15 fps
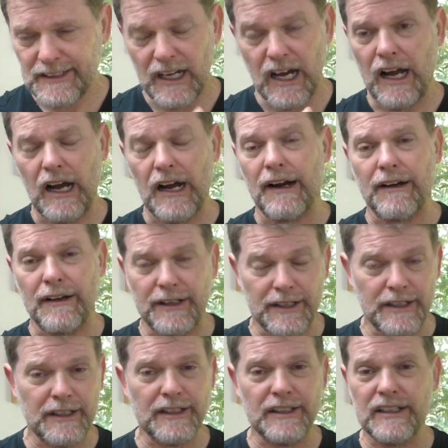
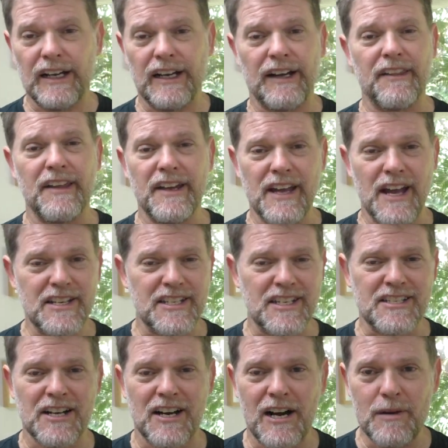Oh, there goes
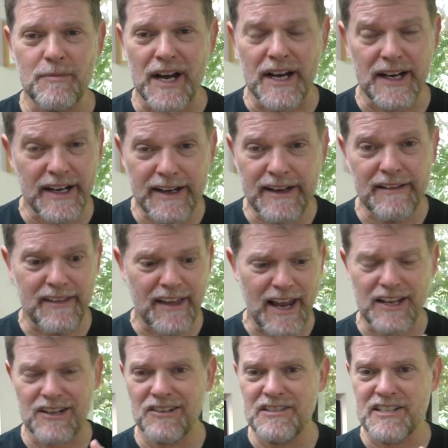the timer.
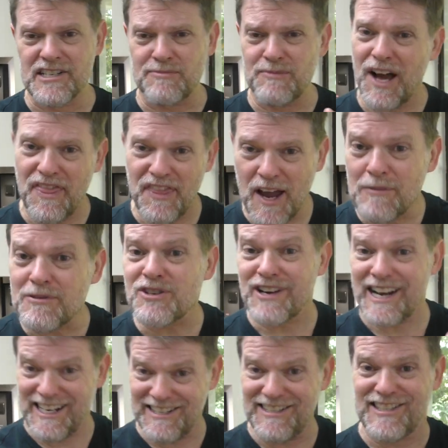Thank goodness, my thumbs are
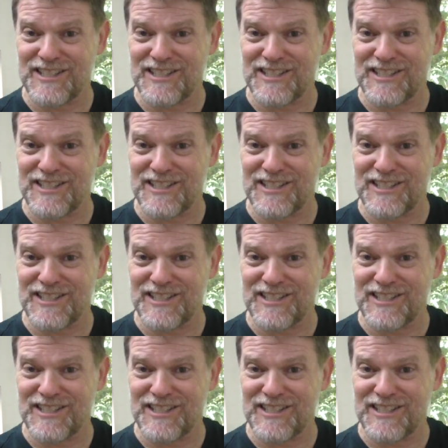getting